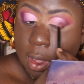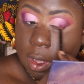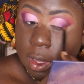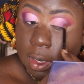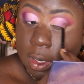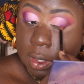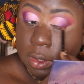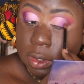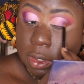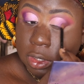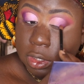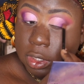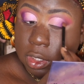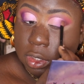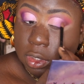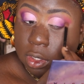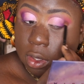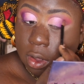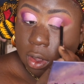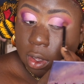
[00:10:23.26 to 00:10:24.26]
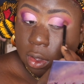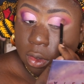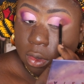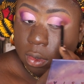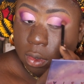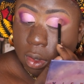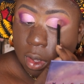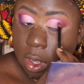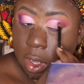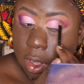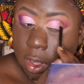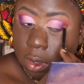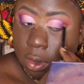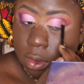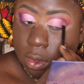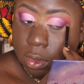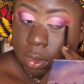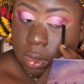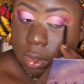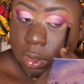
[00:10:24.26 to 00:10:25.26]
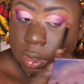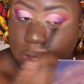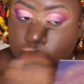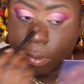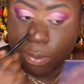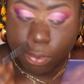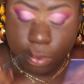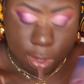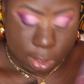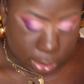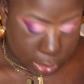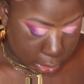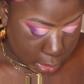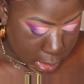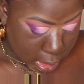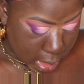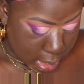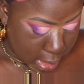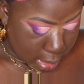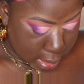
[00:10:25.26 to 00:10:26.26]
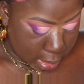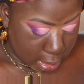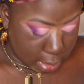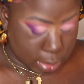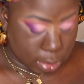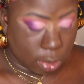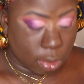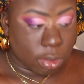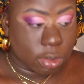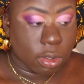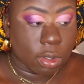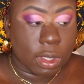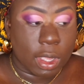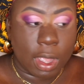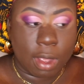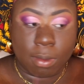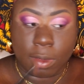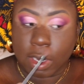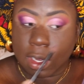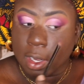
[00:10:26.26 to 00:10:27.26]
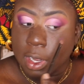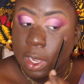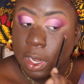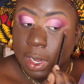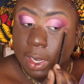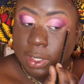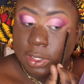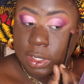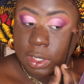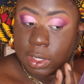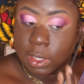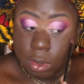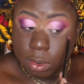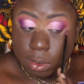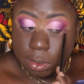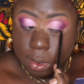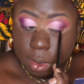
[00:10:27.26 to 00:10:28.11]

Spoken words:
and this is just a closer scent brush. This also came in a collection.